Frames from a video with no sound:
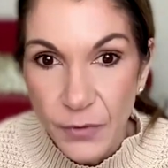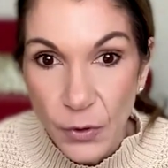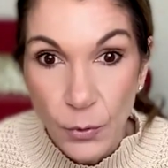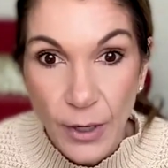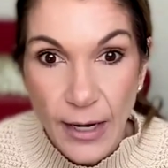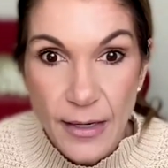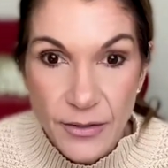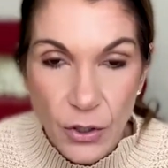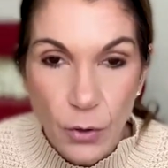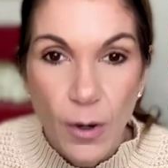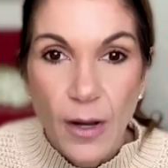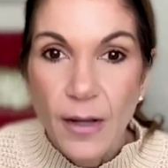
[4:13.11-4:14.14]
Okay,
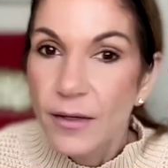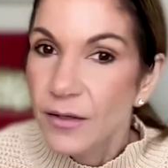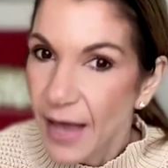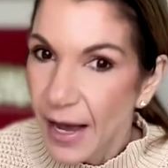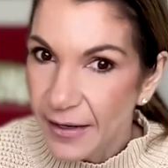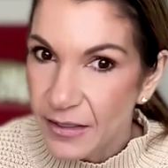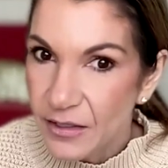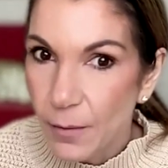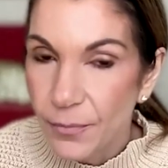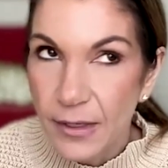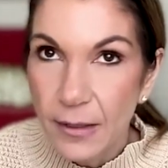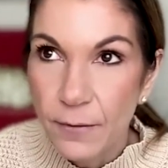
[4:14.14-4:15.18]
so that is
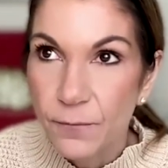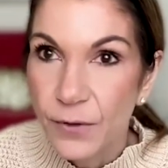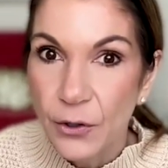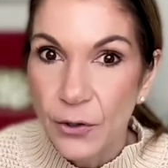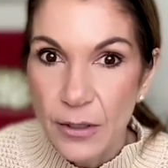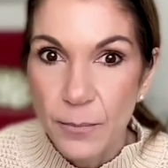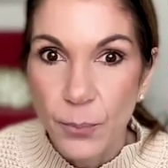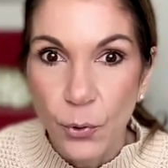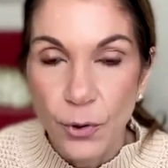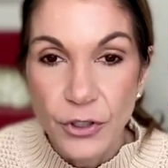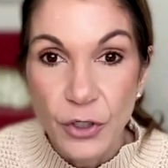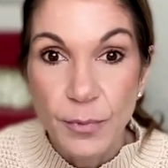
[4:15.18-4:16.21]
something very
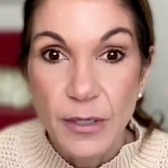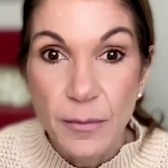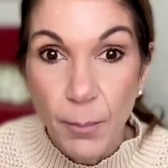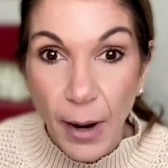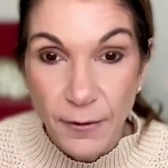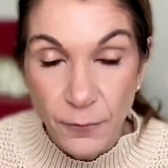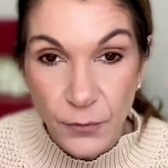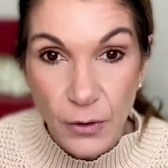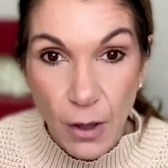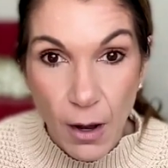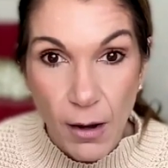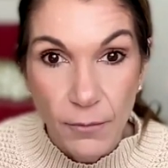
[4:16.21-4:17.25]
important to be
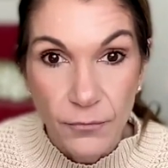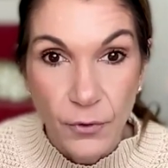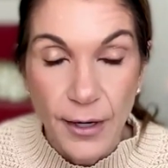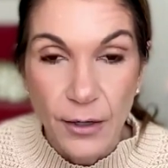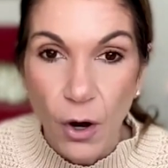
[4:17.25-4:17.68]
mindful of, right?